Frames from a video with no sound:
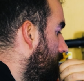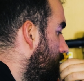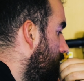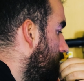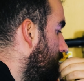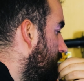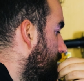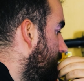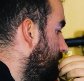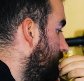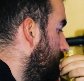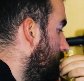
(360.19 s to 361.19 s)
we're all
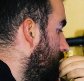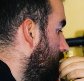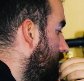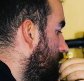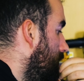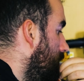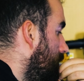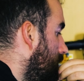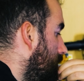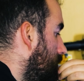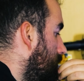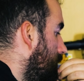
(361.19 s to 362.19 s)
done.
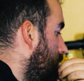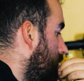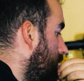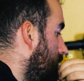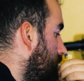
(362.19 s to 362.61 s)
So now we'll go